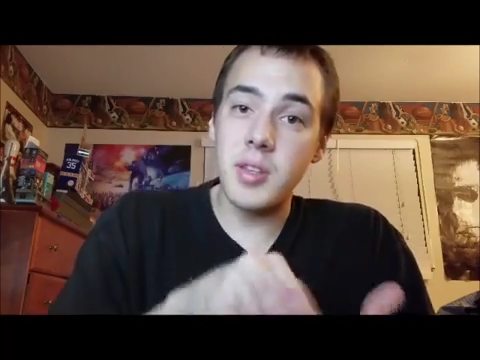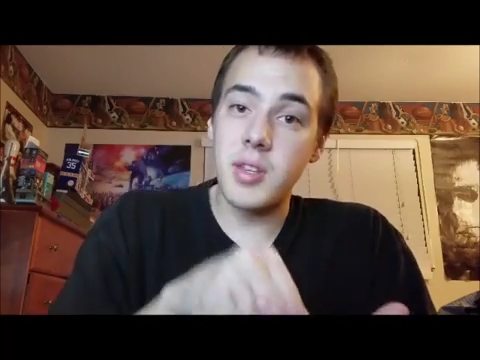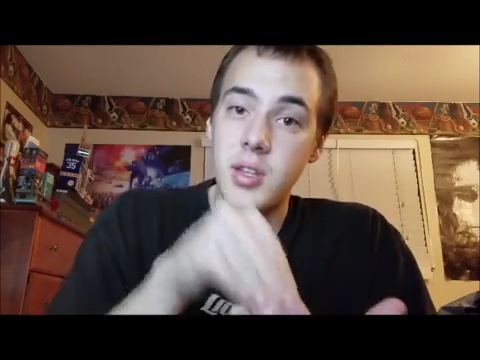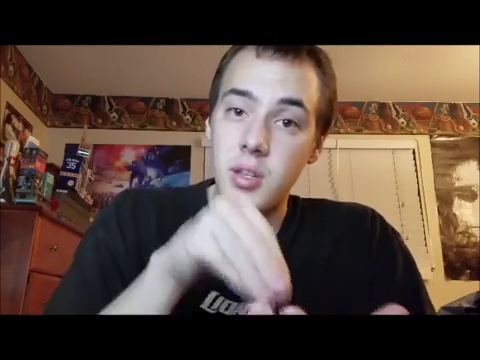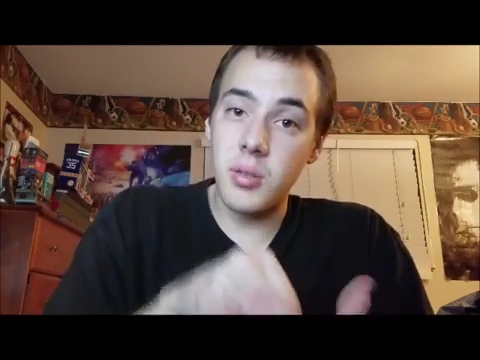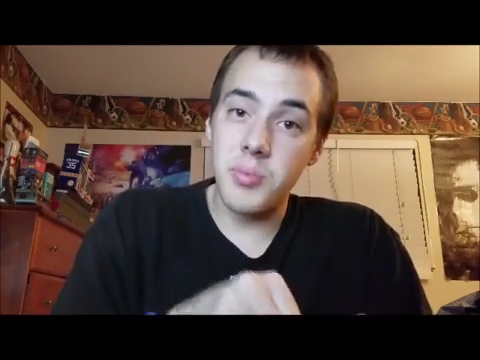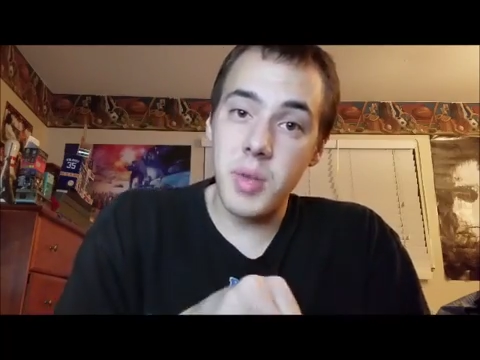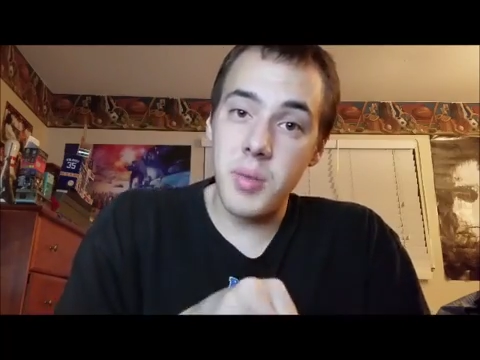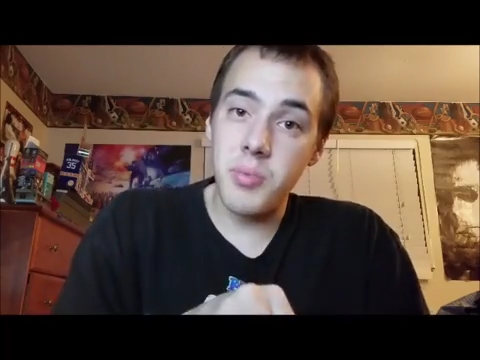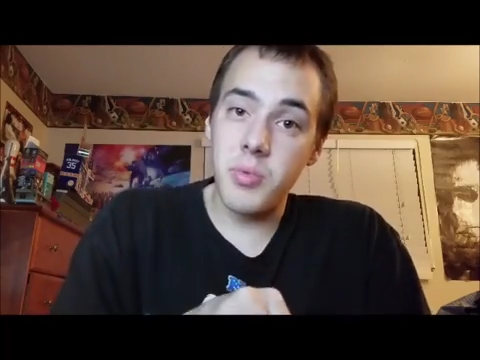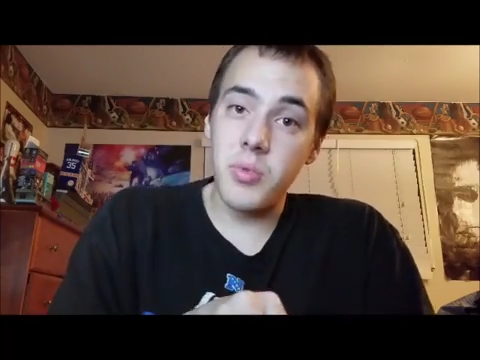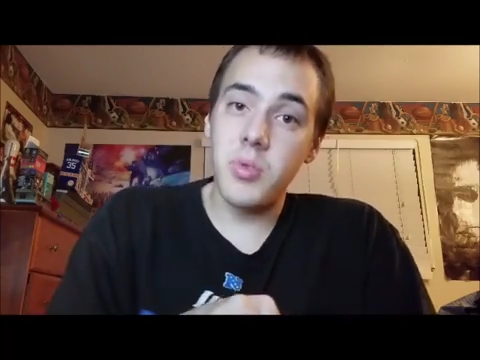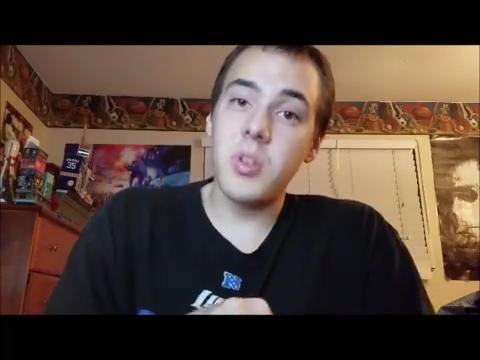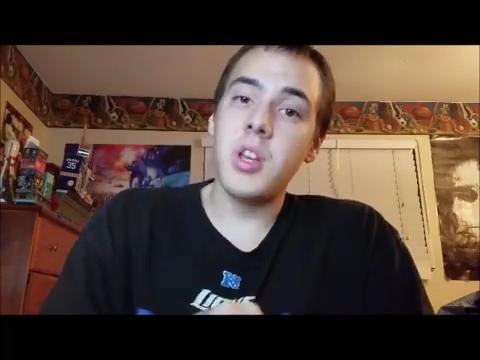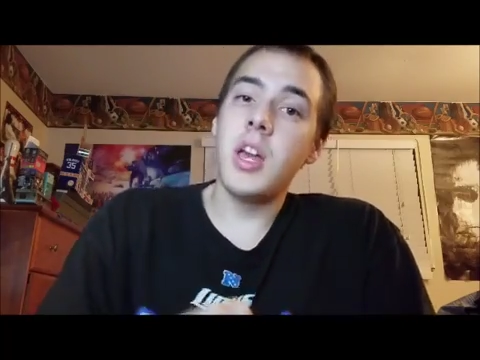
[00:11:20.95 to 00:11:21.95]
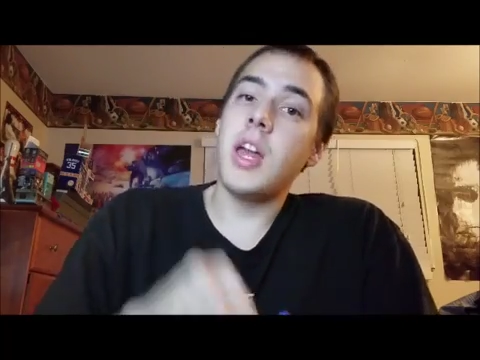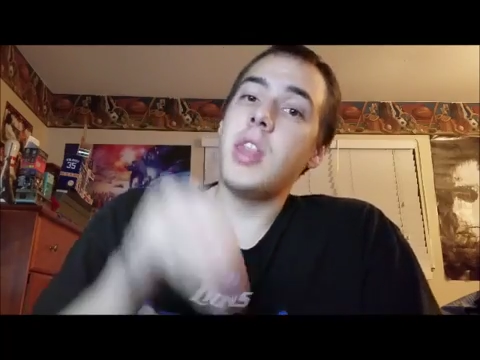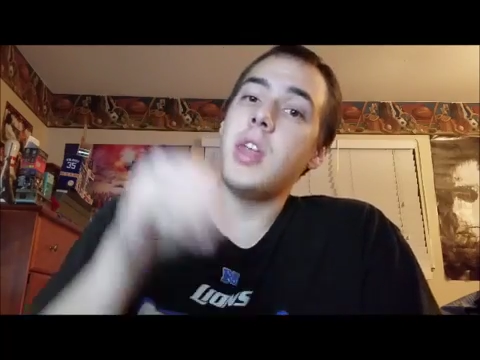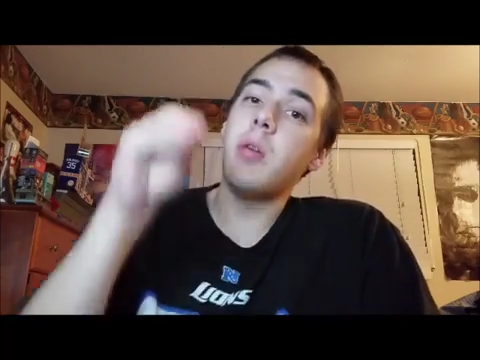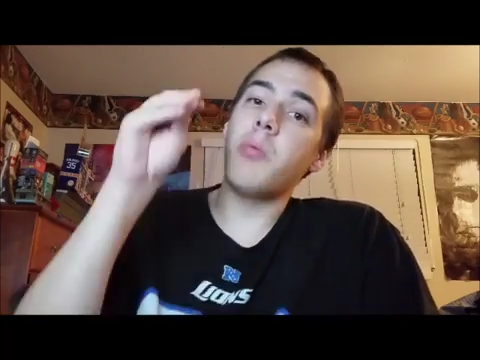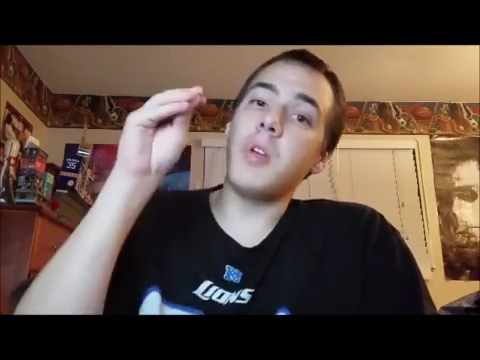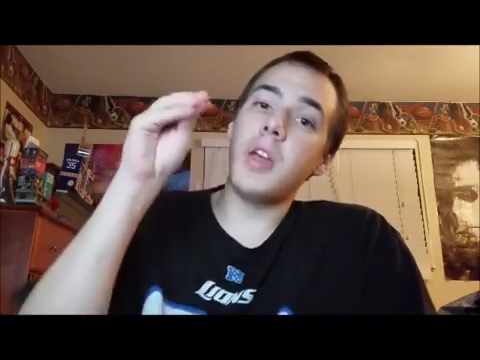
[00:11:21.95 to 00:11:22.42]
to kill people
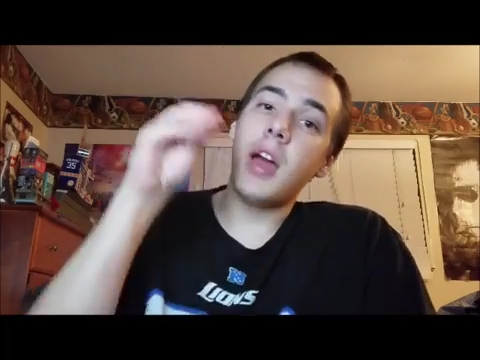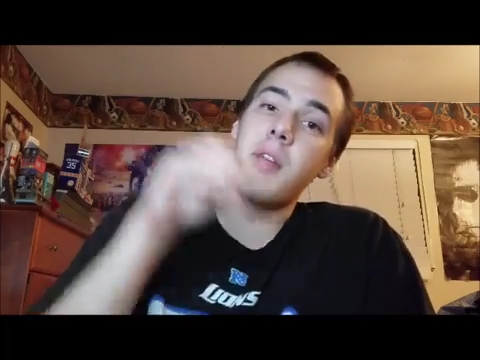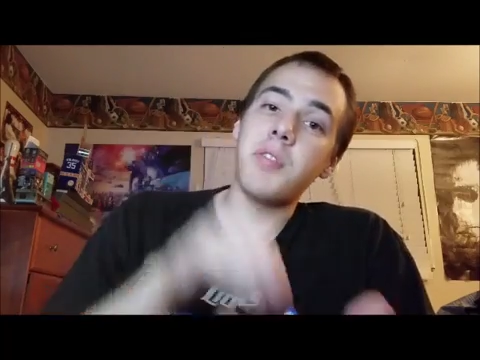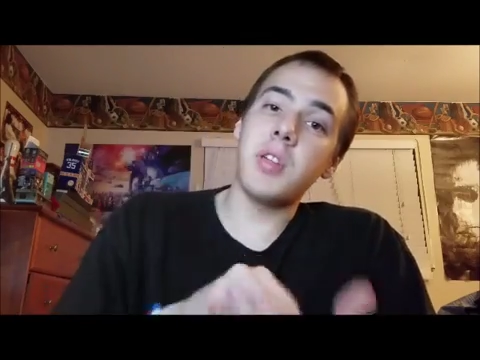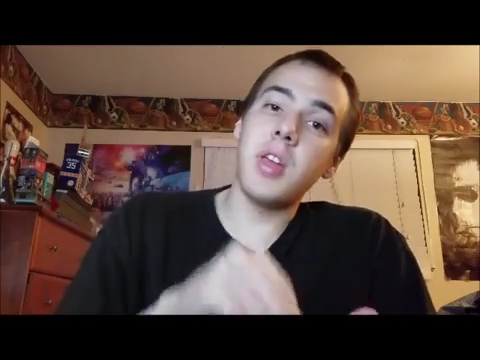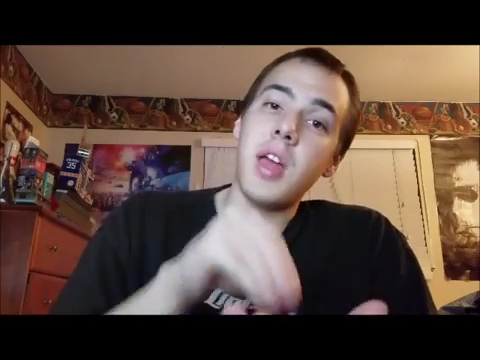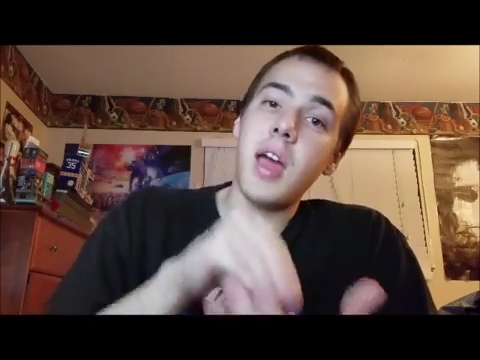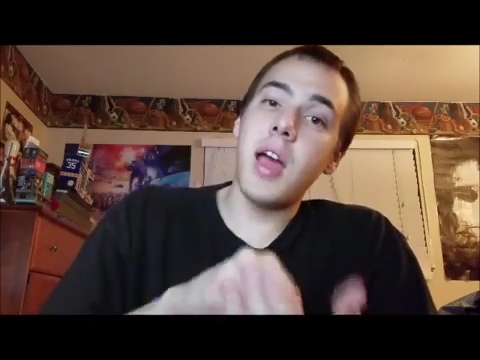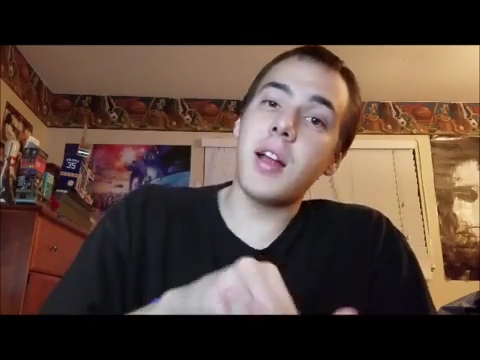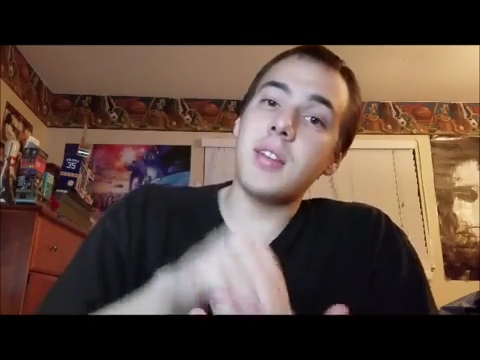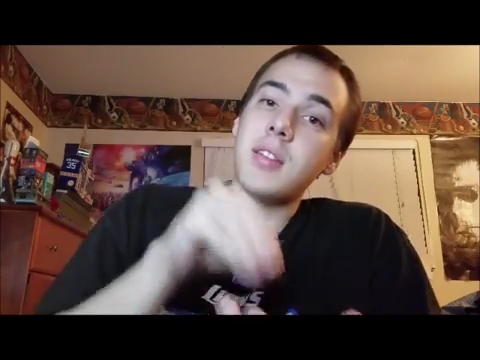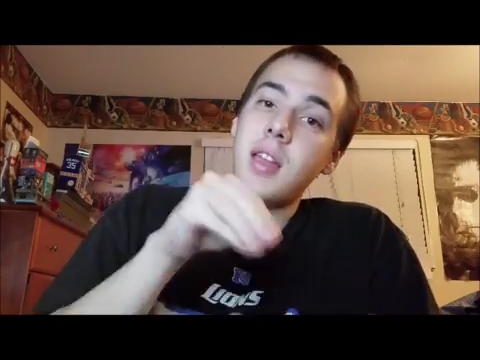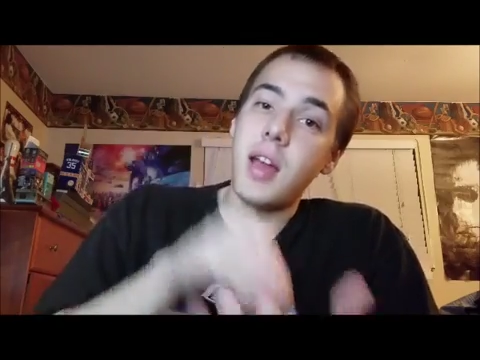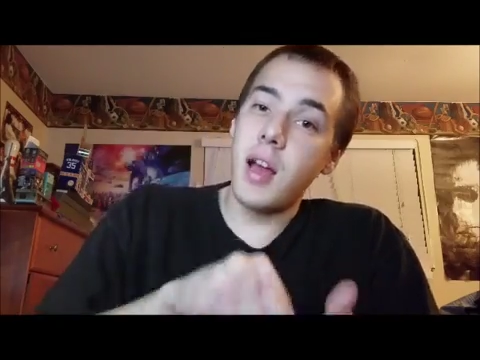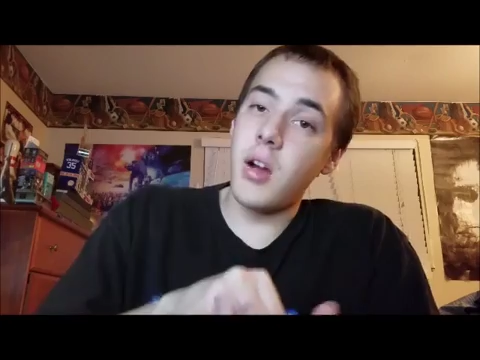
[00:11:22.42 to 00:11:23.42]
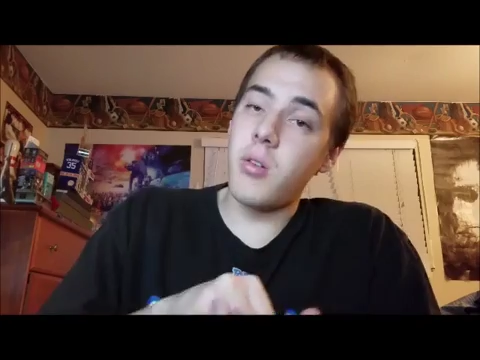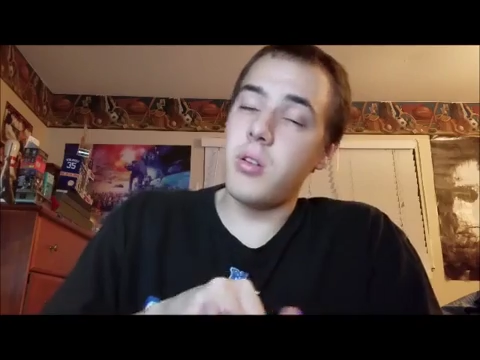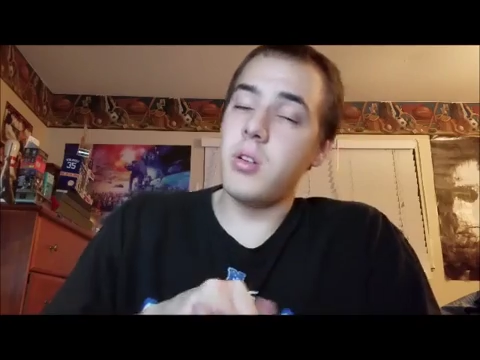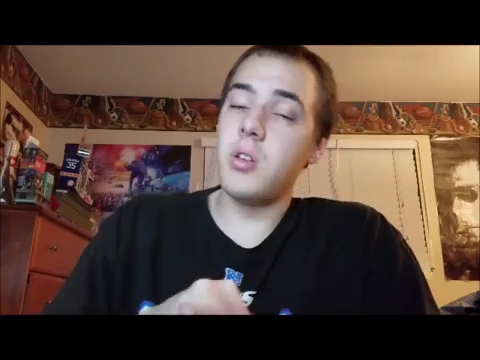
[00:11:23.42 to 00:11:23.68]
and that we have to act now?